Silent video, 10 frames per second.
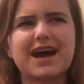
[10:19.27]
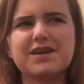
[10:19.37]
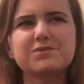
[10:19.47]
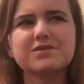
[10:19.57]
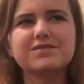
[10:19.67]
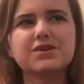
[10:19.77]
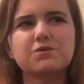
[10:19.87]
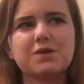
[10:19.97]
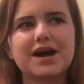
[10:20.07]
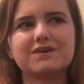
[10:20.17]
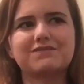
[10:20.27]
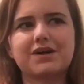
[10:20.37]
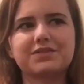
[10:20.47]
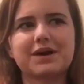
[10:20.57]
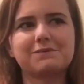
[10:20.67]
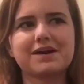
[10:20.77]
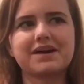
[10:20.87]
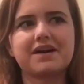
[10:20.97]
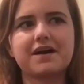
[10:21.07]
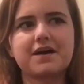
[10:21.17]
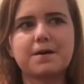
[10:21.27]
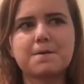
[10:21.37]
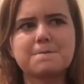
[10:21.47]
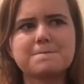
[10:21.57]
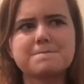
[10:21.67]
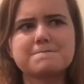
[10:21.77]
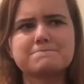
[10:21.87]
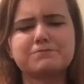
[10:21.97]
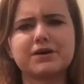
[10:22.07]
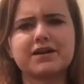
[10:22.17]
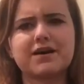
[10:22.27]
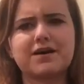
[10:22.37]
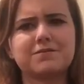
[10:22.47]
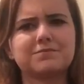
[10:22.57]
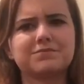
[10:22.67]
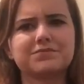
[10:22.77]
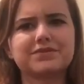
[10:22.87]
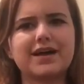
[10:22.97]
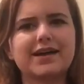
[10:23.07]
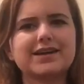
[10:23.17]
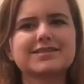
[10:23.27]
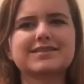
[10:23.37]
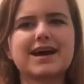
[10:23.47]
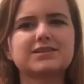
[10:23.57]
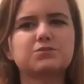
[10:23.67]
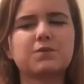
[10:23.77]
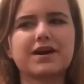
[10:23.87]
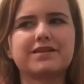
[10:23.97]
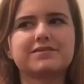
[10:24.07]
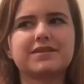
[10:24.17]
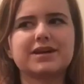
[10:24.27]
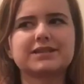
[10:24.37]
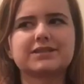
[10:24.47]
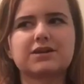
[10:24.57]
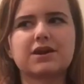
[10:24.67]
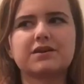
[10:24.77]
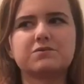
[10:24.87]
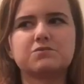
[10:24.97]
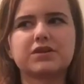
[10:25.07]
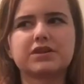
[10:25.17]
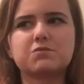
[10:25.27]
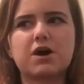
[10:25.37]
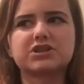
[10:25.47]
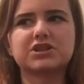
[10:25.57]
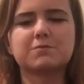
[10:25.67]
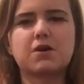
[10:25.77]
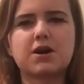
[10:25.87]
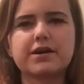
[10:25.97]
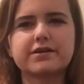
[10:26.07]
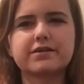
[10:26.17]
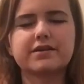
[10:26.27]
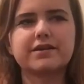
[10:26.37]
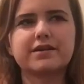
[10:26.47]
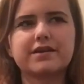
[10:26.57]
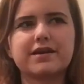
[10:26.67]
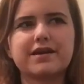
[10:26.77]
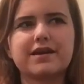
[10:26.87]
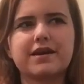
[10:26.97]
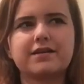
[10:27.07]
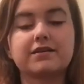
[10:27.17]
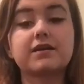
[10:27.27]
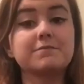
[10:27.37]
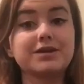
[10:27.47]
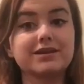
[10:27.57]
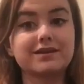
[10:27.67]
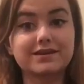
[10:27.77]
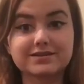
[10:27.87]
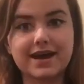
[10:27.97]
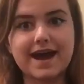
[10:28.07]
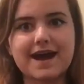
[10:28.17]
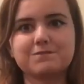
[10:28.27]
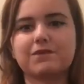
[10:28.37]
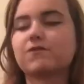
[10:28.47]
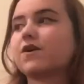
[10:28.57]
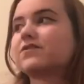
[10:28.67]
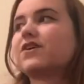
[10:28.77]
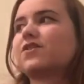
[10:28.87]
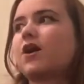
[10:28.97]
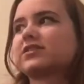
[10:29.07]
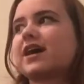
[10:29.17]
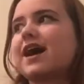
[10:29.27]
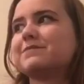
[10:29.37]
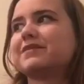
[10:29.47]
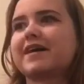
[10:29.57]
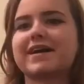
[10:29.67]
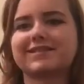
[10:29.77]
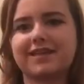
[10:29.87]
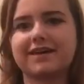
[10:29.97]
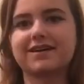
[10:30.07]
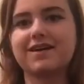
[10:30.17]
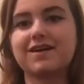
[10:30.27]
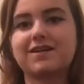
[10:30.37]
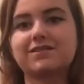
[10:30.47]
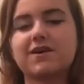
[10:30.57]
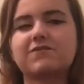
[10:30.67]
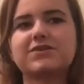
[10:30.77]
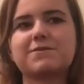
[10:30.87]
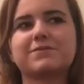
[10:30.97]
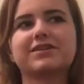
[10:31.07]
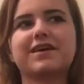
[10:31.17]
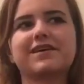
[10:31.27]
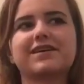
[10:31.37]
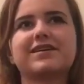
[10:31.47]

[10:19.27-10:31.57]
don't even know why I felt that way, but I guess that's when I started really watching Mark. And I mean, because I had before for a long time, and I had like loved him, but like